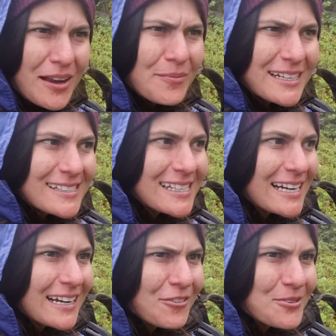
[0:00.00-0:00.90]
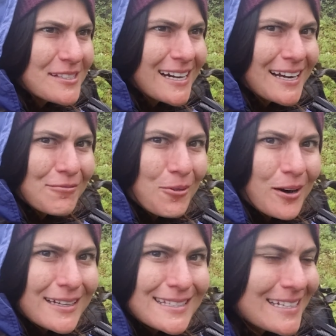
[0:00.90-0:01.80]
So that'll be exciting. I've always kind of
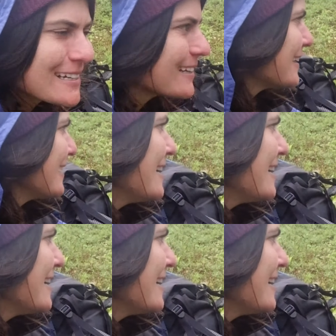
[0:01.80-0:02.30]
wanted to